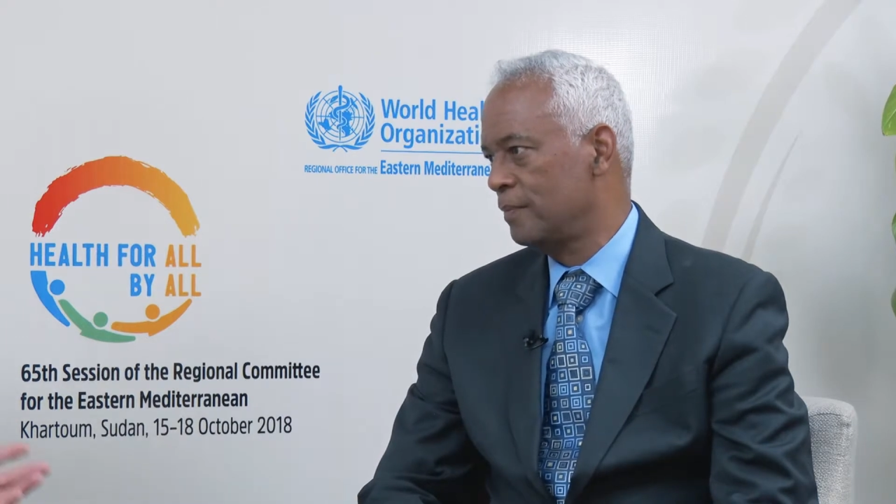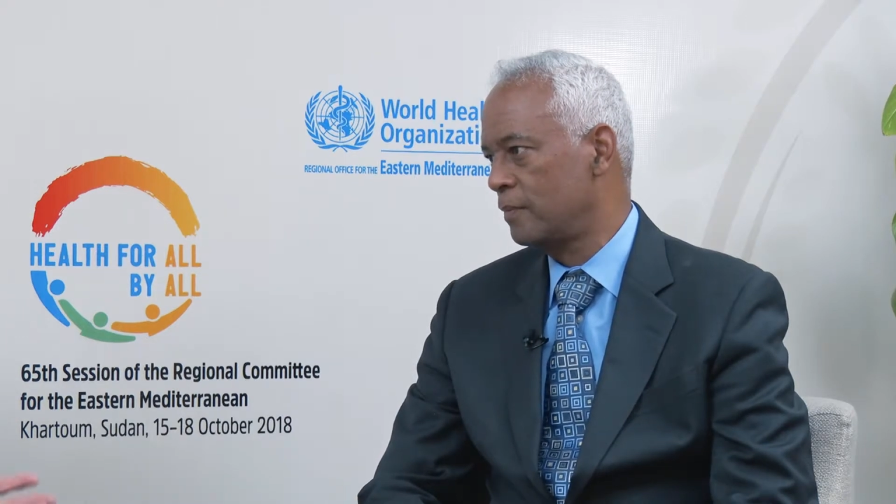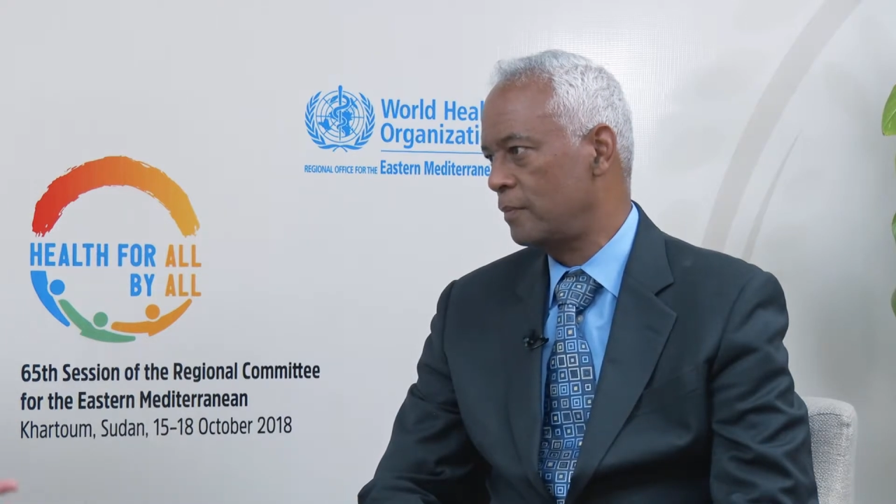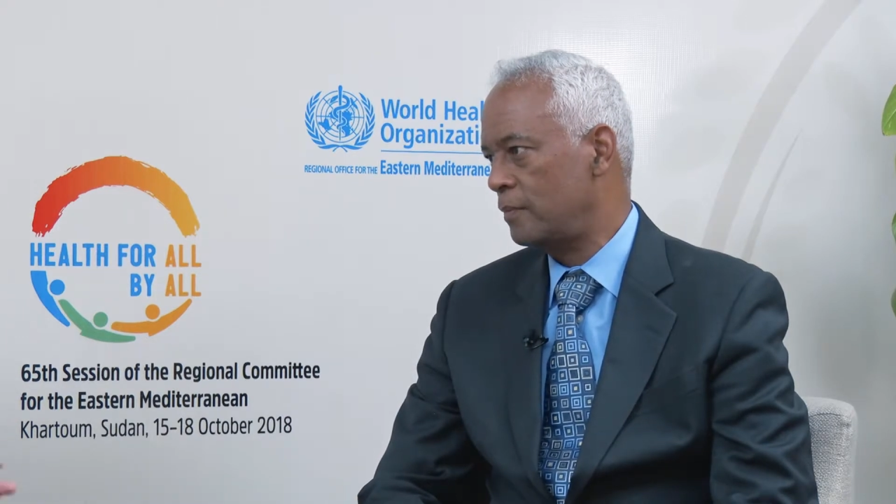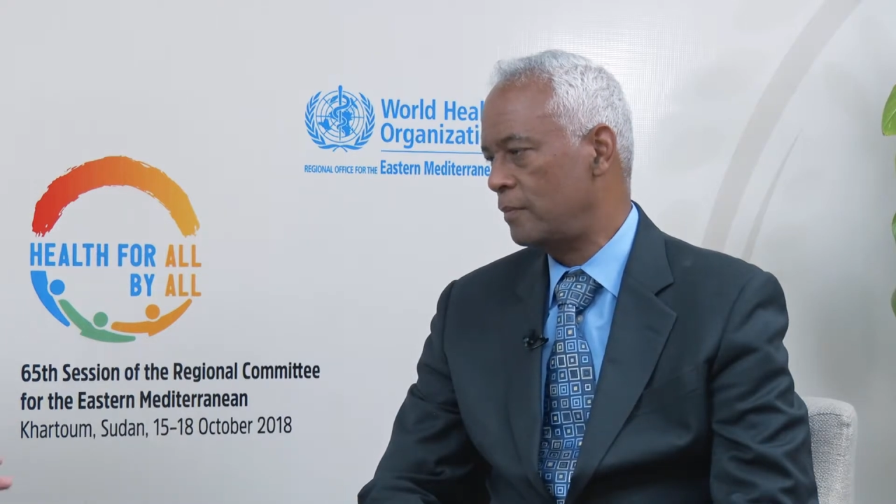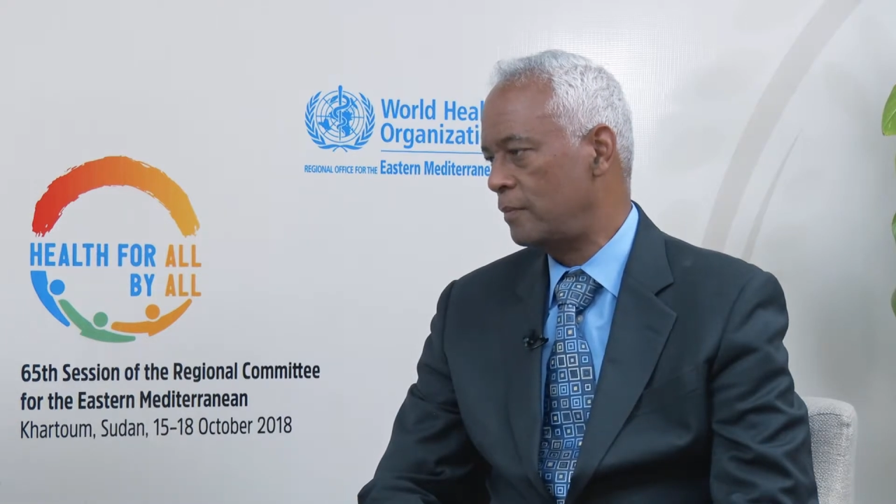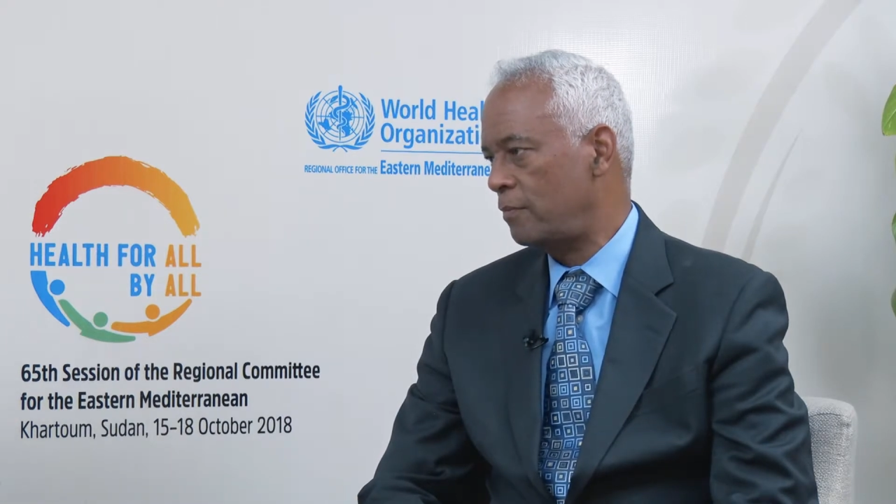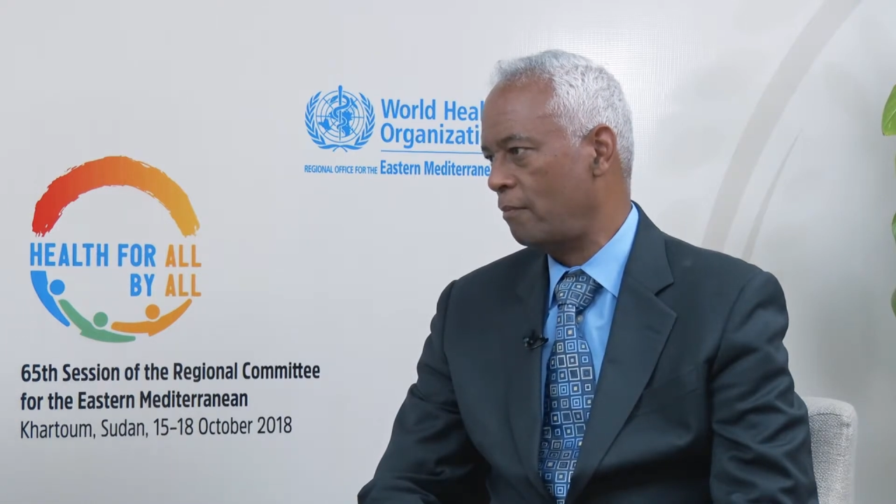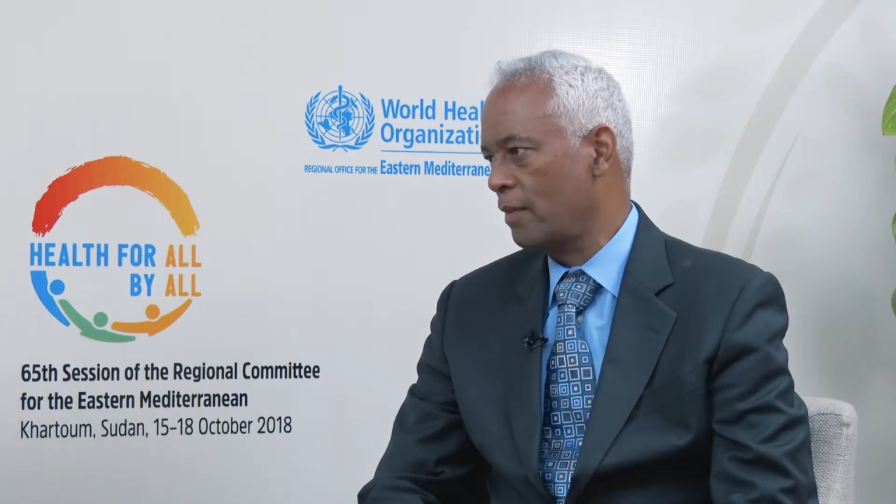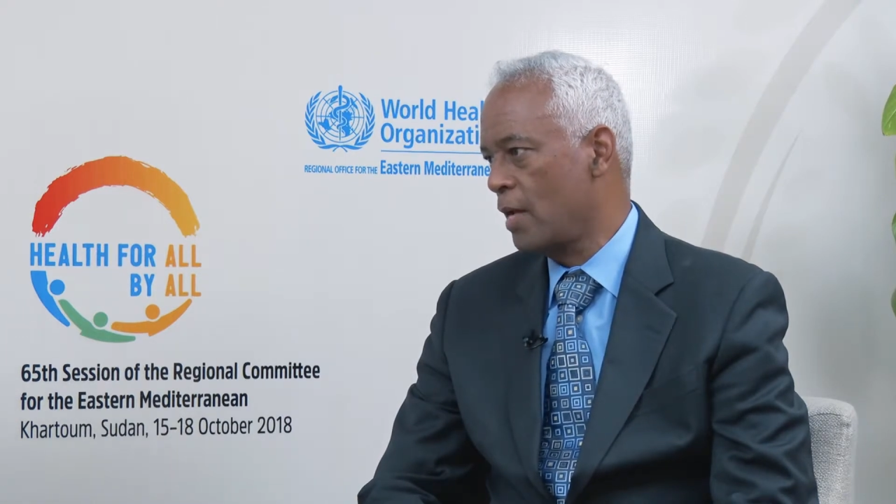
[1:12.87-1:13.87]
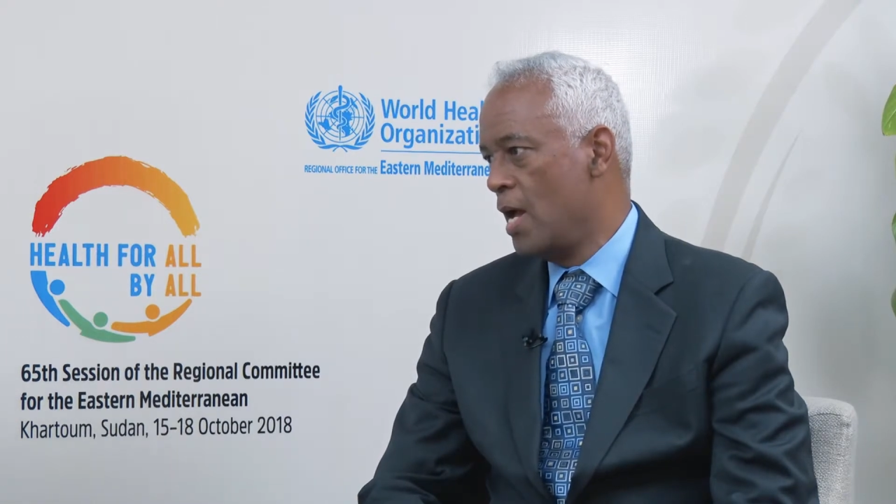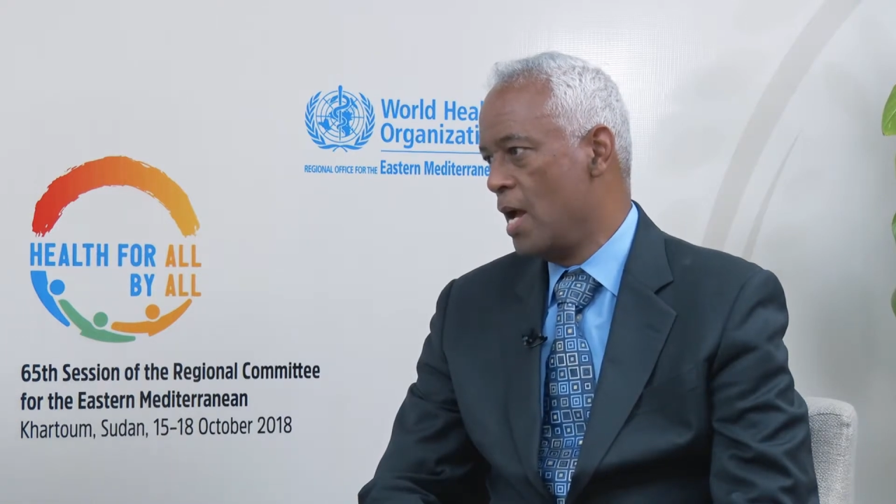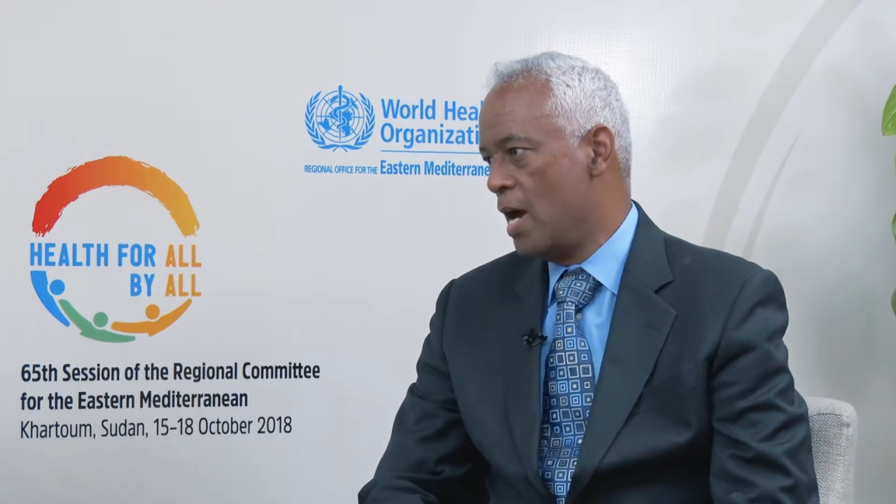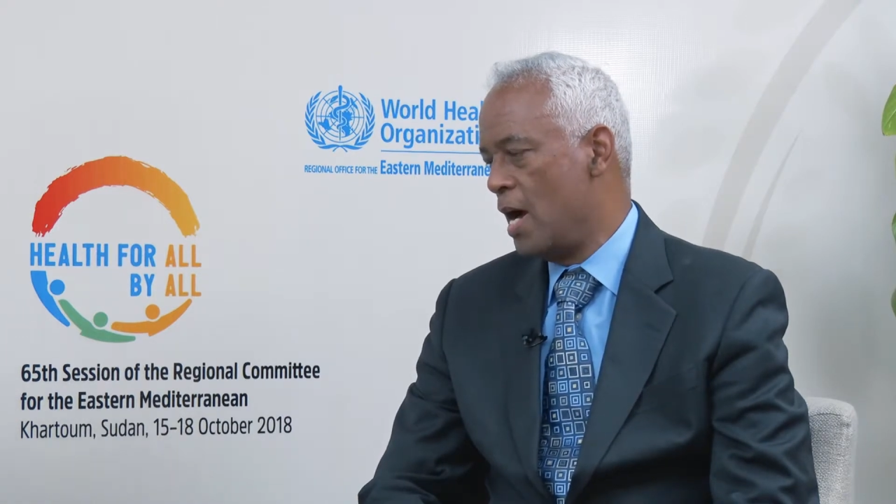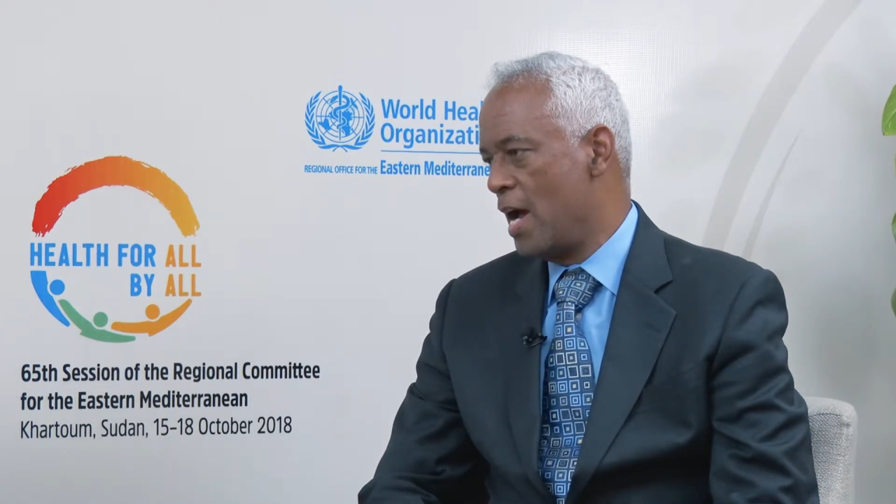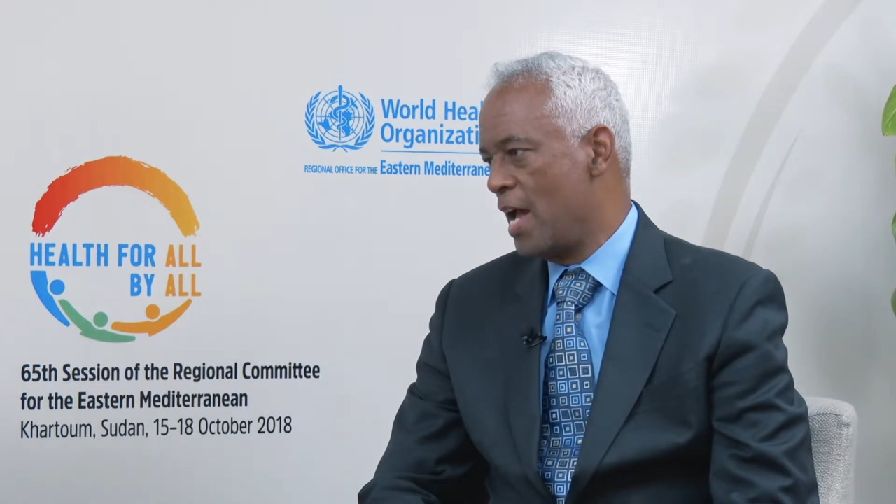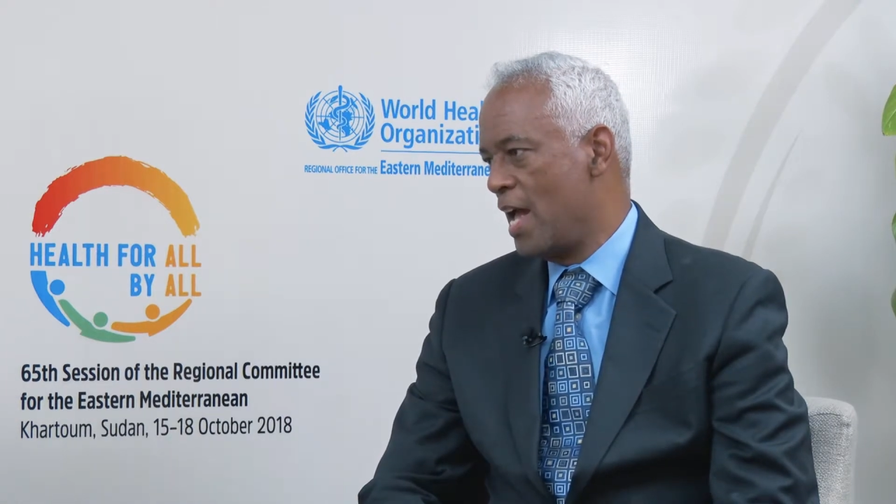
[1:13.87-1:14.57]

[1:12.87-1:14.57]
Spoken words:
learned from this